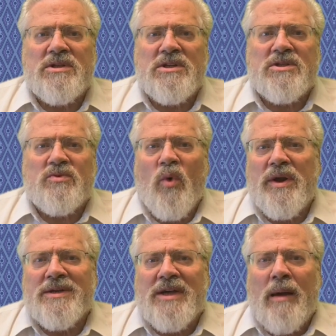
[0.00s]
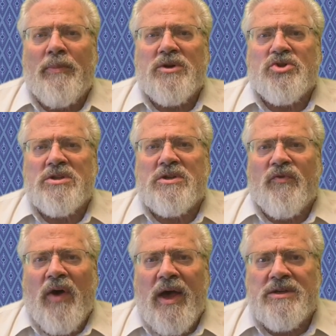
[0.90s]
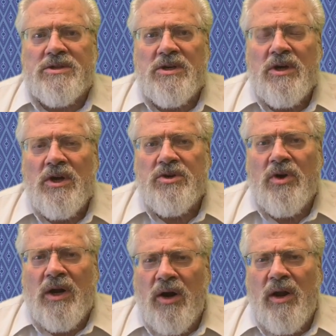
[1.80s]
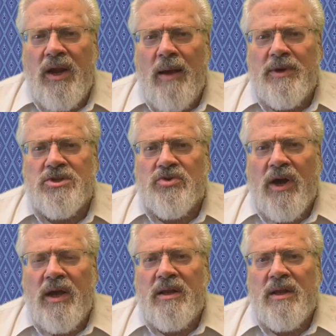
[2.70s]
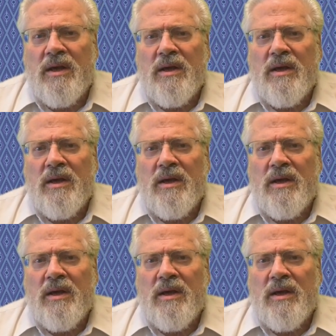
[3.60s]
This one example should suffice to clearly demonstrate